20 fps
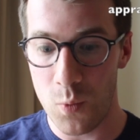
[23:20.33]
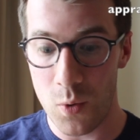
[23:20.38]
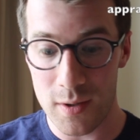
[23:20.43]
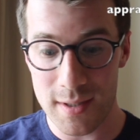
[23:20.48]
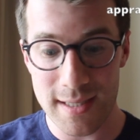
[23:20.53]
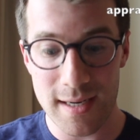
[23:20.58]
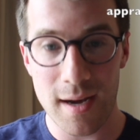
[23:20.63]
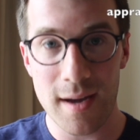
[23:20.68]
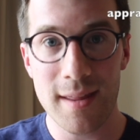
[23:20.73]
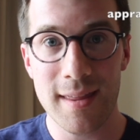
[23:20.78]
What
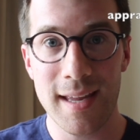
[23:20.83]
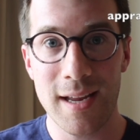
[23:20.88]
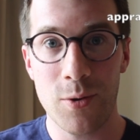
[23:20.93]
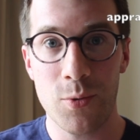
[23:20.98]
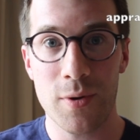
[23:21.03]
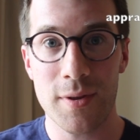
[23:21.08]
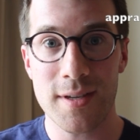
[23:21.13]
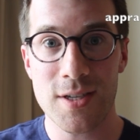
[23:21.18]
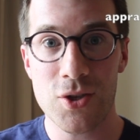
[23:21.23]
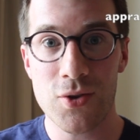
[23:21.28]
did I think
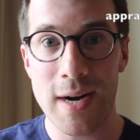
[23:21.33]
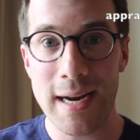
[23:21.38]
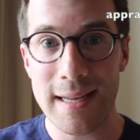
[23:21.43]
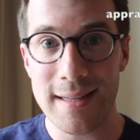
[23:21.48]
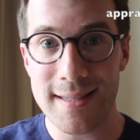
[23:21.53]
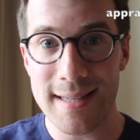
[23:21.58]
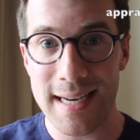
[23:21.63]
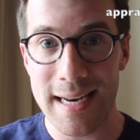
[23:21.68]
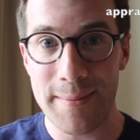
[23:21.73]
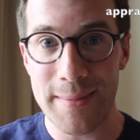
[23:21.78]
were the
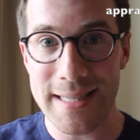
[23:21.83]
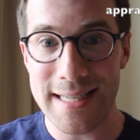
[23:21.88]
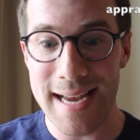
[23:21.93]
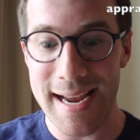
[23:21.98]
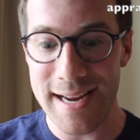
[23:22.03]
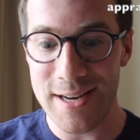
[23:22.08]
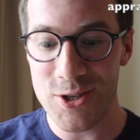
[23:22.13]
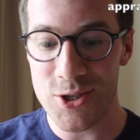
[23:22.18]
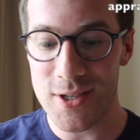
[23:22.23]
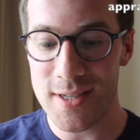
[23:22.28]
strengths and
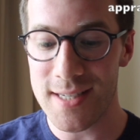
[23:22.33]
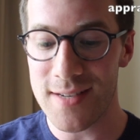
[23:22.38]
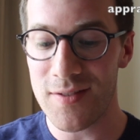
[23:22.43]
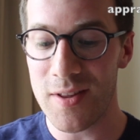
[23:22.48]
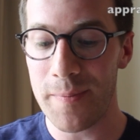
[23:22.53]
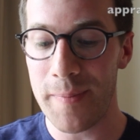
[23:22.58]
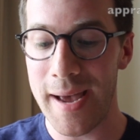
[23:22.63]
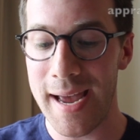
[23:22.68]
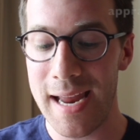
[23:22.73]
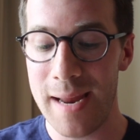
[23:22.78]
limitations of
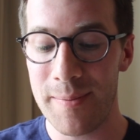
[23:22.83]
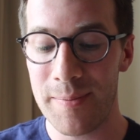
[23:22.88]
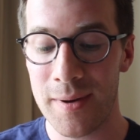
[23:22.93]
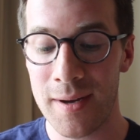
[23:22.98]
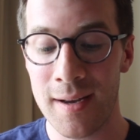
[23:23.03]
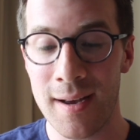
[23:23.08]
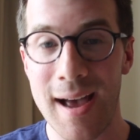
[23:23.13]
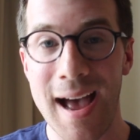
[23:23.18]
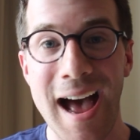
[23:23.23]
the paper?